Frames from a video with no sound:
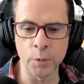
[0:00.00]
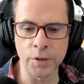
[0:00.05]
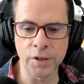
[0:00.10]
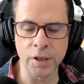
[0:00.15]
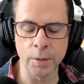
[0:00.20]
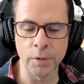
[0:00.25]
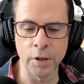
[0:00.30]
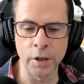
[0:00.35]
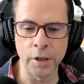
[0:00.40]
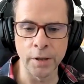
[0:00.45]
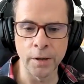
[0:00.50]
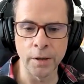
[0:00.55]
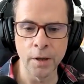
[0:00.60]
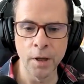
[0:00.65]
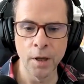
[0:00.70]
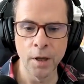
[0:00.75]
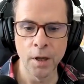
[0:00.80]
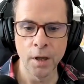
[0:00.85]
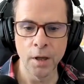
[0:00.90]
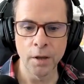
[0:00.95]
with some of the
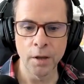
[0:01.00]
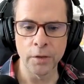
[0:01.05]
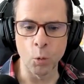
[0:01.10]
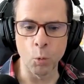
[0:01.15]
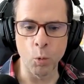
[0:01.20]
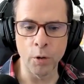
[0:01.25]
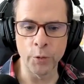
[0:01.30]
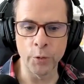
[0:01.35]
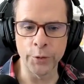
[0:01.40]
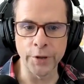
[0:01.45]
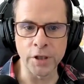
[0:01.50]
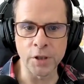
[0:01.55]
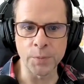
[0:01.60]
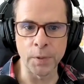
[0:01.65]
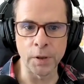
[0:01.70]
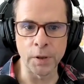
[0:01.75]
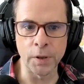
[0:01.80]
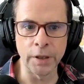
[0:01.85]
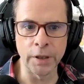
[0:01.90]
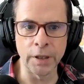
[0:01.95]
wealthiest
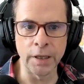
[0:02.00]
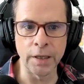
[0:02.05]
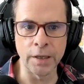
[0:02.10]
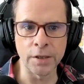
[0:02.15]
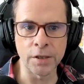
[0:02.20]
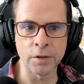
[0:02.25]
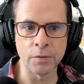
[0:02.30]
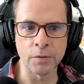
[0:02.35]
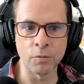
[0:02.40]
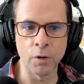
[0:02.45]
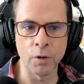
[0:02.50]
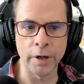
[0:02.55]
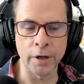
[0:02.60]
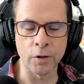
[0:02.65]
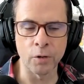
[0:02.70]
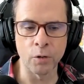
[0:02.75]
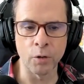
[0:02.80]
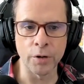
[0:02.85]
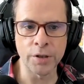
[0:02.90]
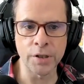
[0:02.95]
billionaires right
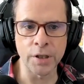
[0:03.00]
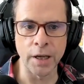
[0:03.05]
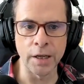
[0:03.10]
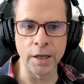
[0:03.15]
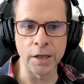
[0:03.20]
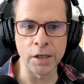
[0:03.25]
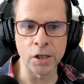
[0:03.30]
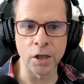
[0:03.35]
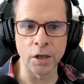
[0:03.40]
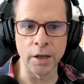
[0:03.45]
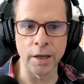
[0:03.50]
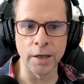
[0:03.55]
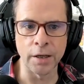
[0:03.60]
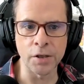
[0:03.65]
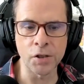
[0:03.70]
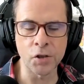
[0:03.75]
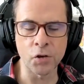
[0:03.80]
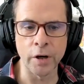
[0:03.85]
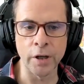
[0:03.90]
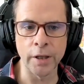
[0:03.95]
across Asia and
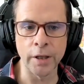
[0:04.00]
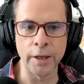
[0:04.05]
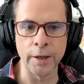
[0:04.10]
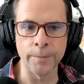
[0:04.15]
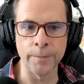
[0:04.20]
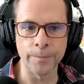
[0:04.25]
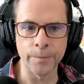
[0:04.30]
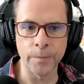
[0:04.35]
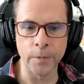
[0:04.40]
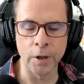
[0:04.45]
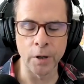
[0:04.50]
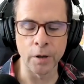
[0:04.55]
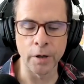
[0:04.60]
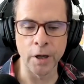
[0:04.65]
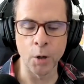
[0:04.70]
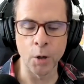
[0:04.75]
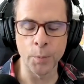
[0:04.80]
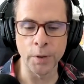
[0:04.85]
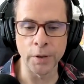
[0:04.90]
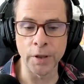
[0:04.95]
Australia,
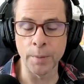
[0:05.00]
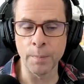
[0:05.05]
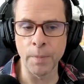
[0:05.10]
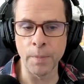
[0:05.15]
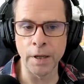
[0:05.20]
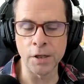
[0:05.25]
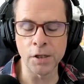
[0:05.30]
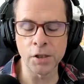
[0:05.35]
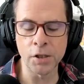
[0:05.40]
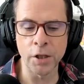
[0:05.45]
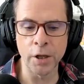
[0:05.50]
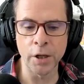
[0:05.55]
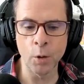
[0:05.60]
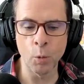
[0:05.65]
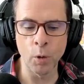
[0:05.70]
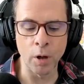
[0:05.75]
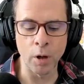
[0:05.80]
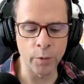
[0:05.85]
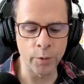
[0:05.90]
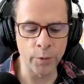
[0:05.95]
helping them manage their
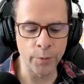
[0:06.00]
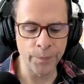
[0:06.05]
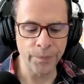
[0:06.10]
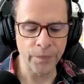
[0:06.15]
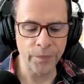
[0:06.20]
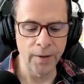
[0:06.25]
wealth.